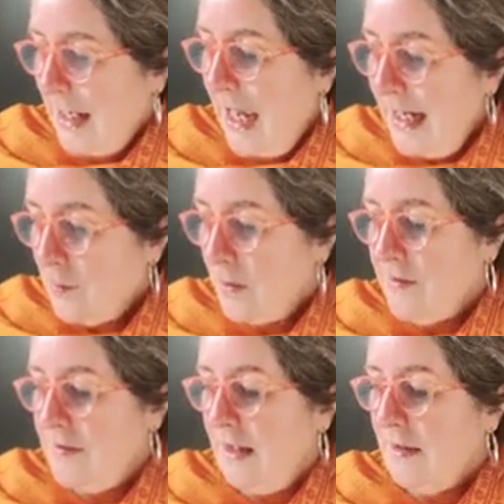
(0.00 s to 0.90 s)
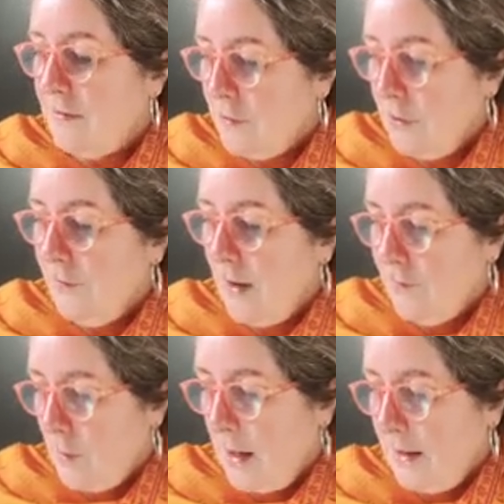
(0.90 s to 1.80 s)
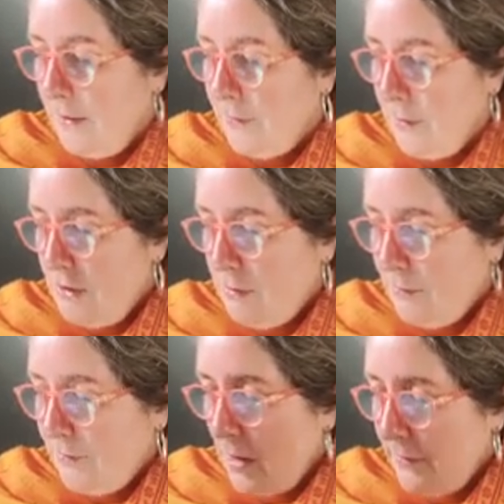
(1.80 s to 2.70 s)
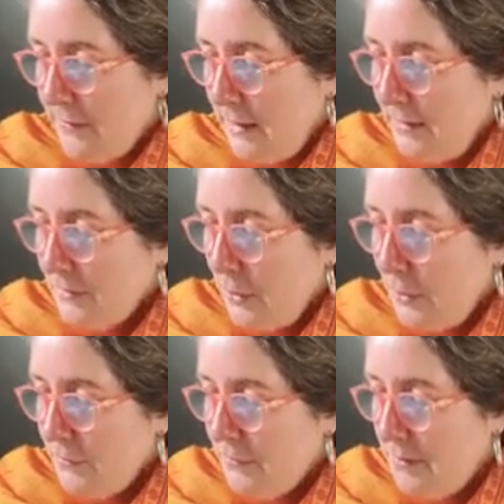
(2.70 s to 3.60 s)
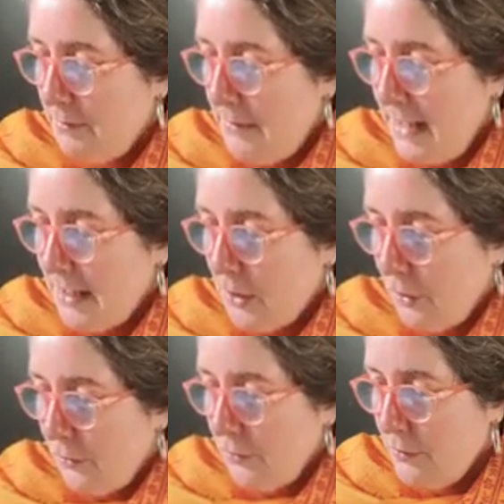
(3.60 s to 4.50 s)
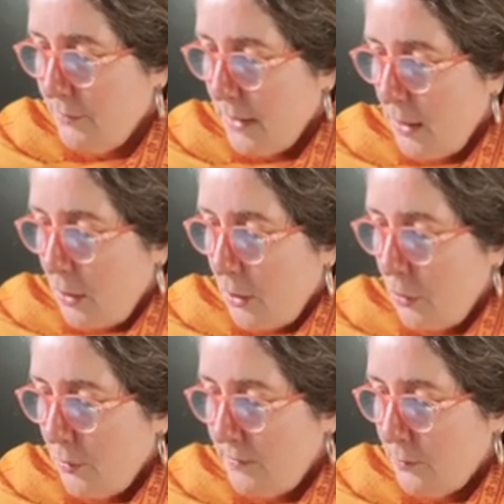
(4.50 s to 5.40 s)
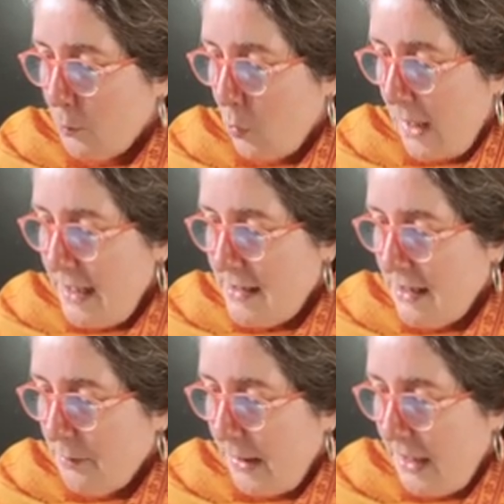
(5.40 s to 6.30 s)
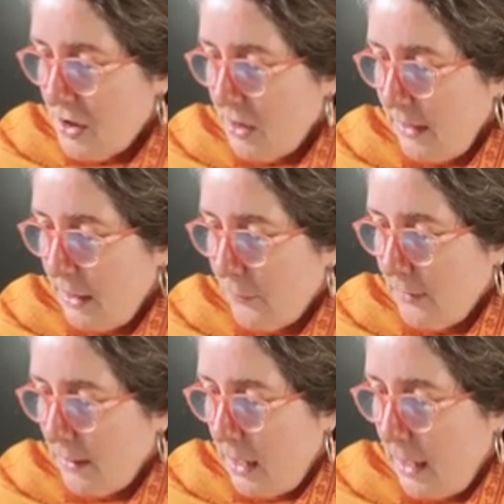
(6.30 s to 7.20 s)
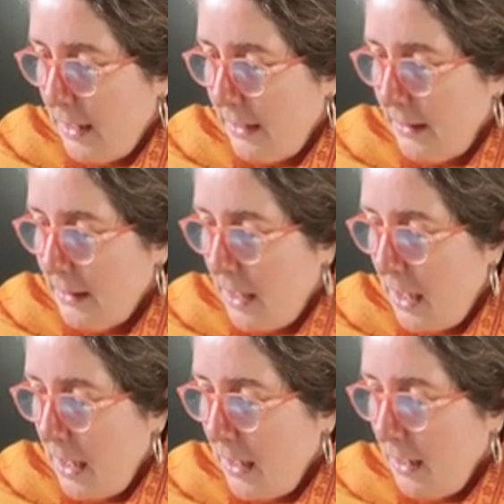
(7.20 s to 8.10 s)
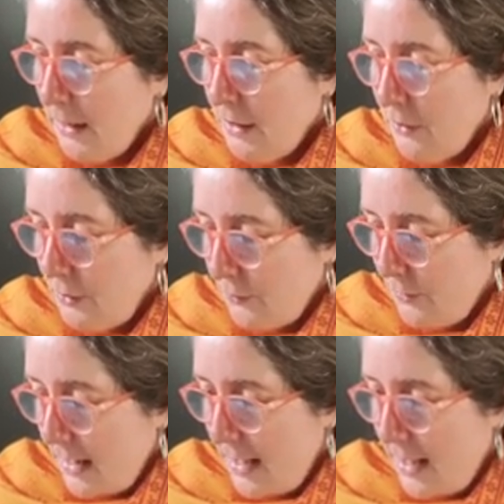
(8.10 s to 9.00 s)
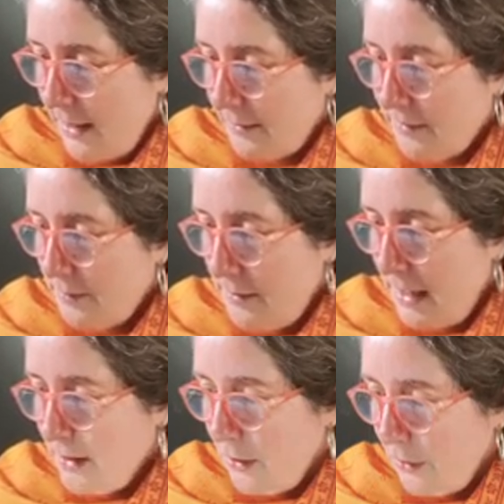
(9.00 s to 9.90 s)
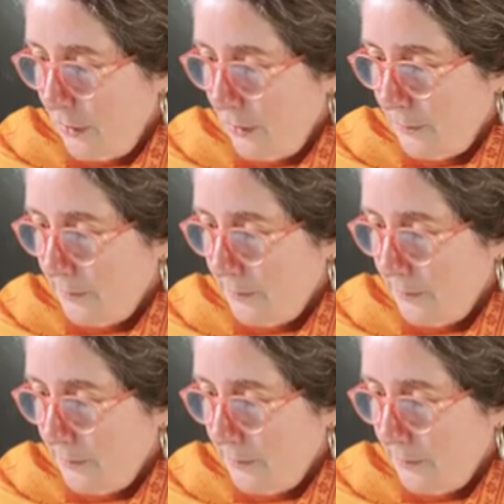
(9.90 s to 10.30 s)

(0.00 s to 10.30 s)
816-251-3555. So let's go to Tamiko, who is waiting patiently on the line. Are you there, Tamiko?